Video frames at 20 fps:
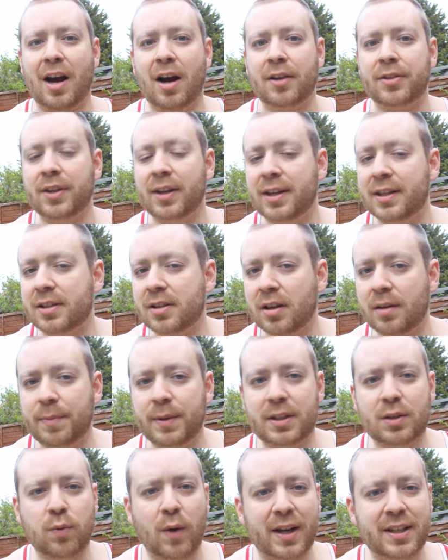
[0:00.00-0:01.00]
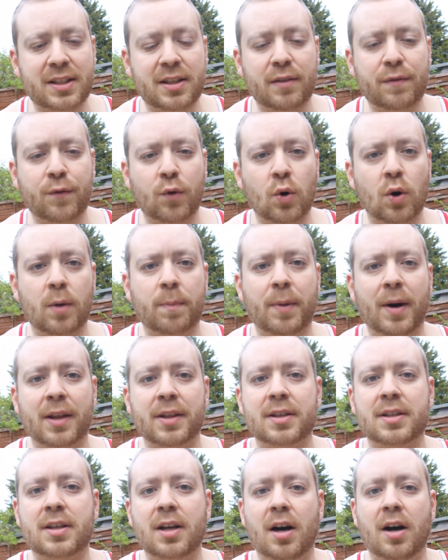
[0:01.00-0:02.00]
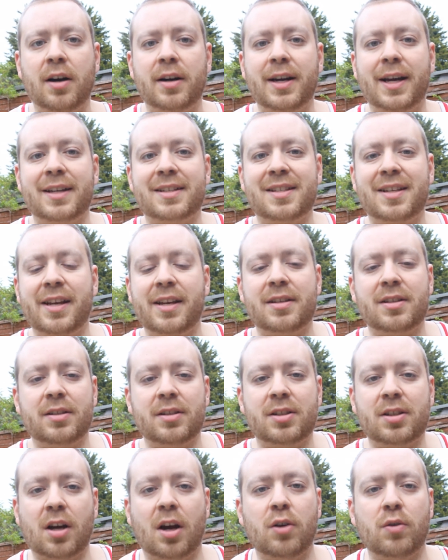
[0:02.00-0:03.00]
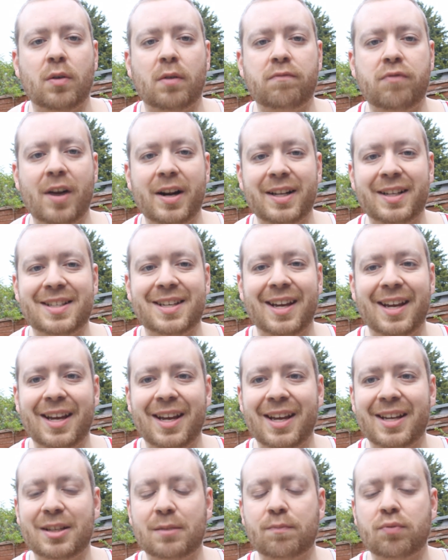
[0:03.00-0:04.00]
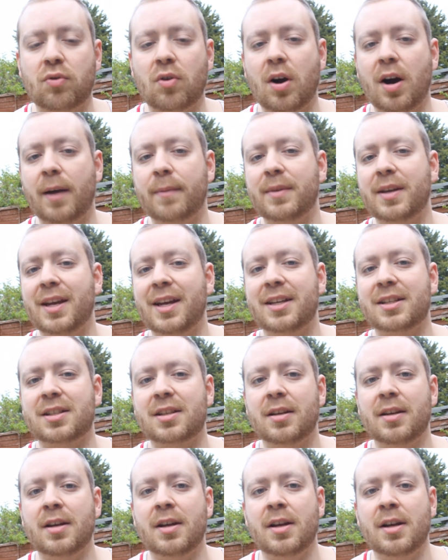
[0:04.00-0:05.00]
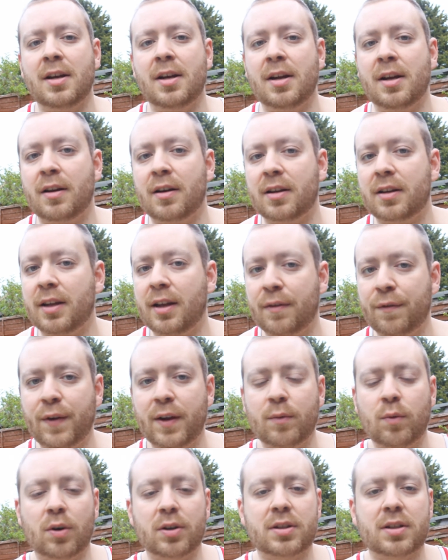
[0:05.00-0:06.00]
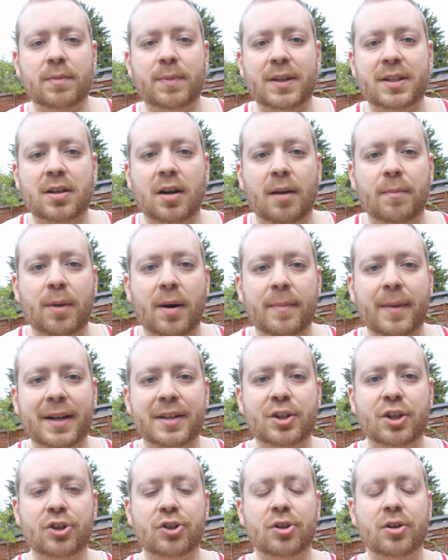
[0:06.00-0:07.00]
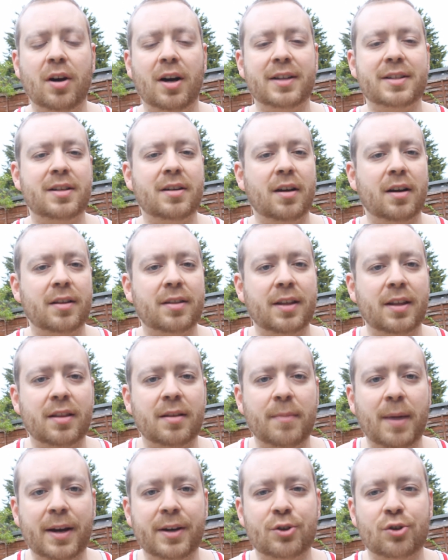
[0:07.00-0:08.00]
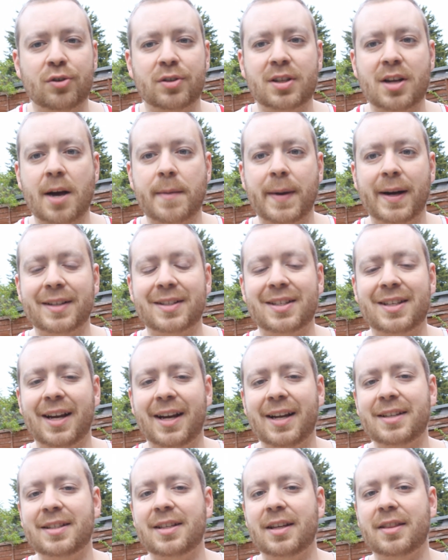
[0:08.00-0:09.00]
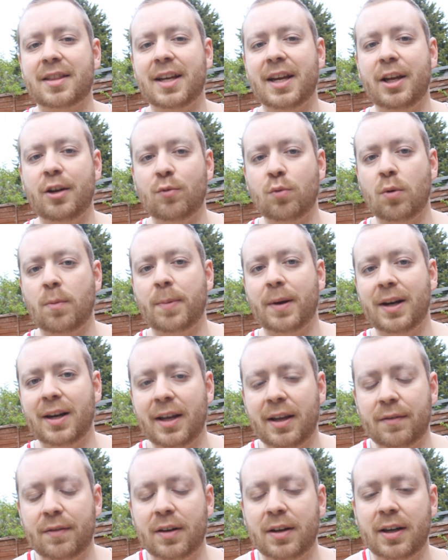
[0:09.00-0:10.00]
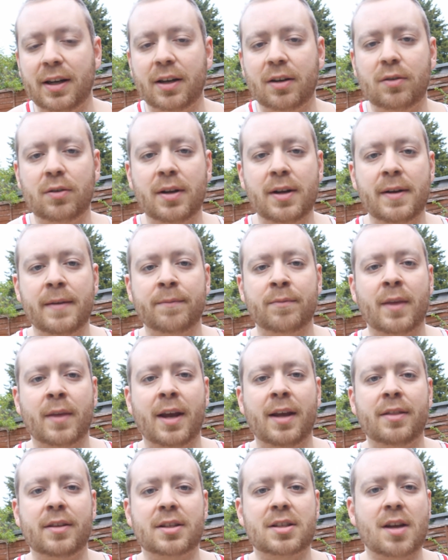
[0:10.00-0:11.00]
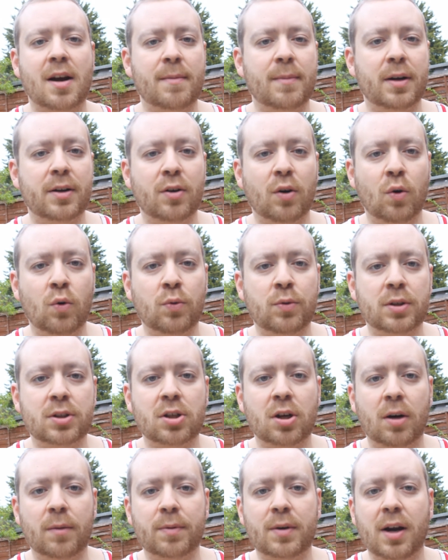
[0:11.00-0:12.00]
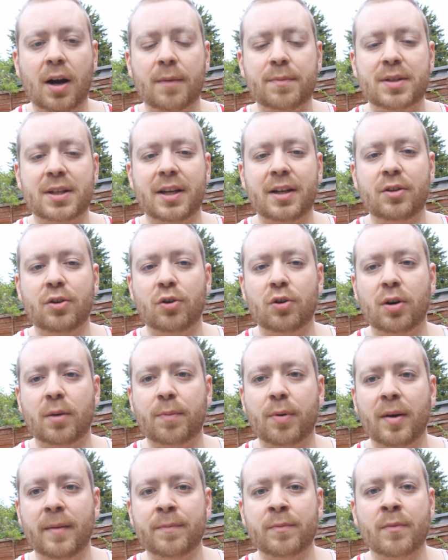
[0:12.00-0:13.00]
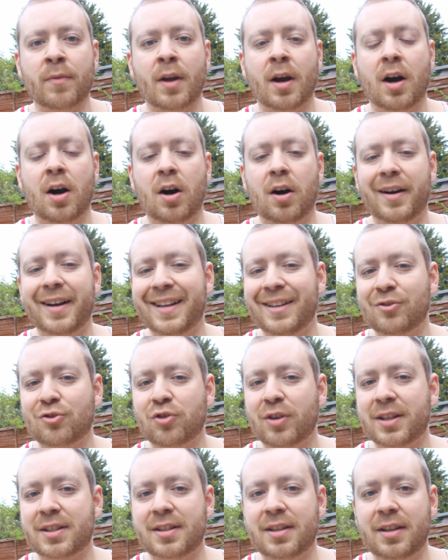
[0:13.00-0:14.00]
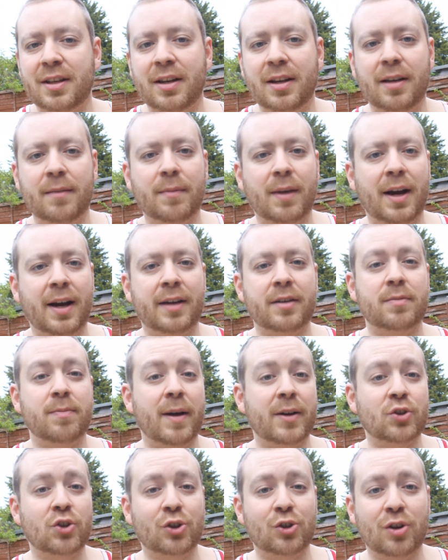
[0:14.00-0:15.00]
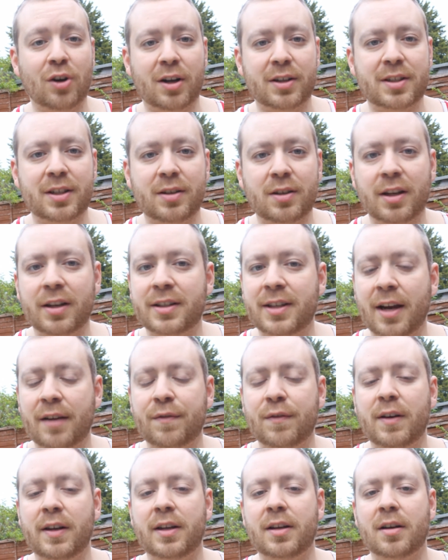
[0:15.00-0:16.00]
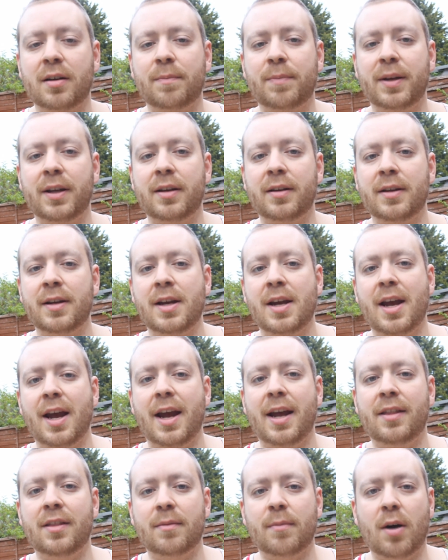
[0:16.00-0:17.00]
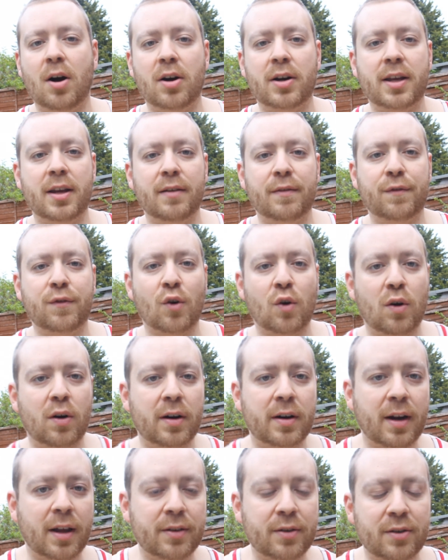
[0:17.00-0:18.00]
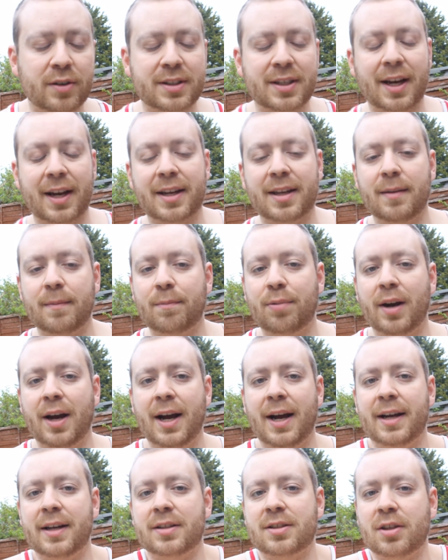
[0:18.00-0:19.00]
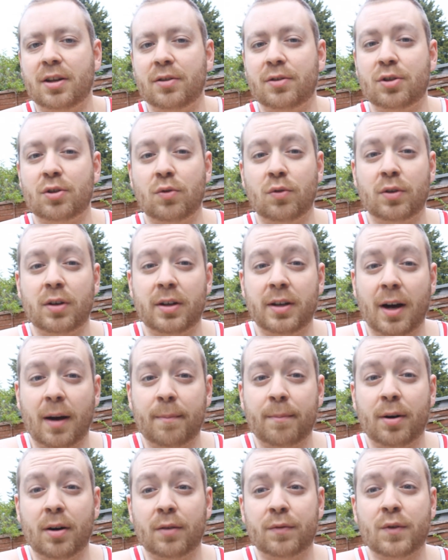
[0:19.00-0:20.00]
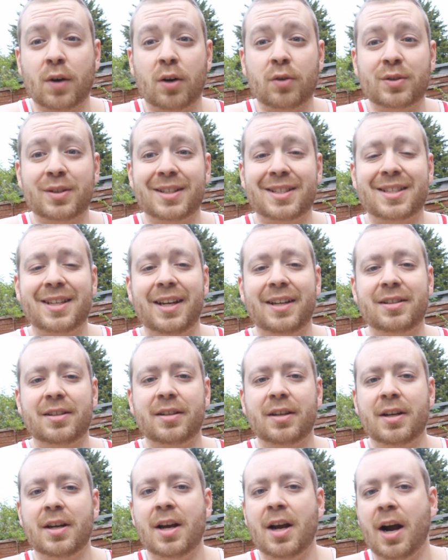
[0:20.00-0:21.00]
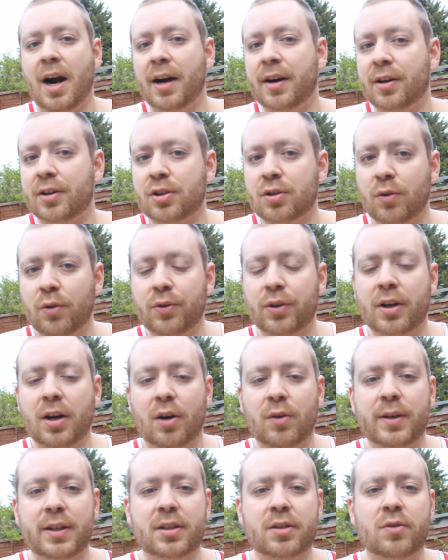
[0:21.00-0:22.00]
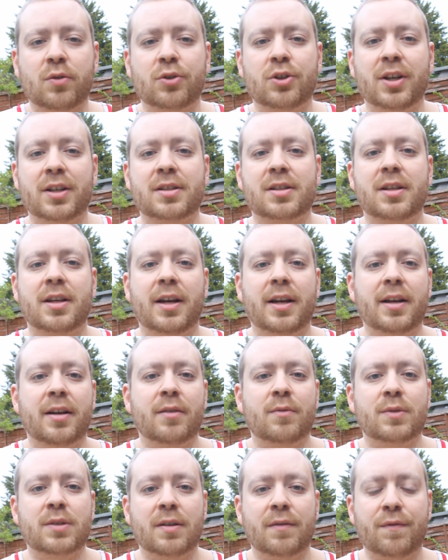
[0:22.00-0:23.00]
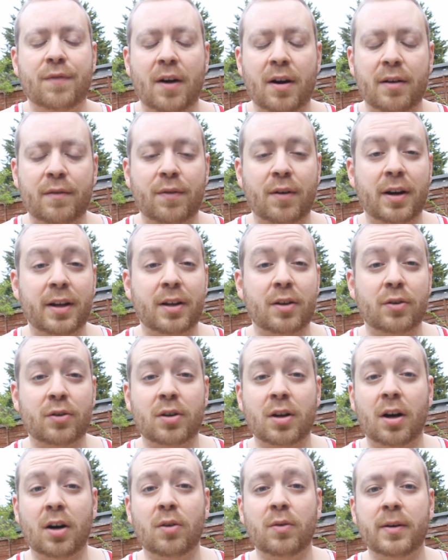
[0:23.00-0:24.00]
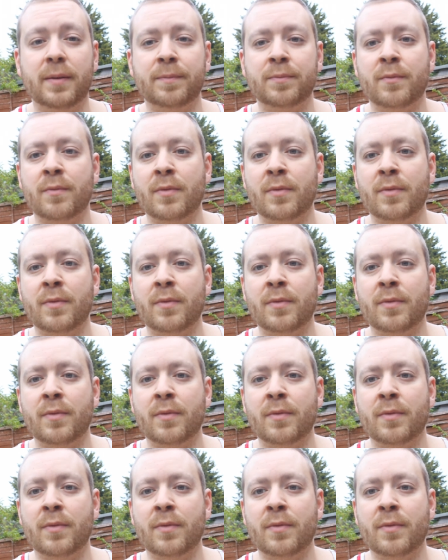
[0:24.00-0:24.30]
I think he's going to be 24 by the start of next season, so ready to hit his prime years if he was to be signed by Manchester United. And I think the manager has come out today and said that he will be leaving Lille in the summer, and all the top clubs in Europe are interested in him, and Manchester United definitely going to be in the market for another attacking player. So scored a number of goals this season, and I saw the goal he scored yesterday. It was a very, very good goal.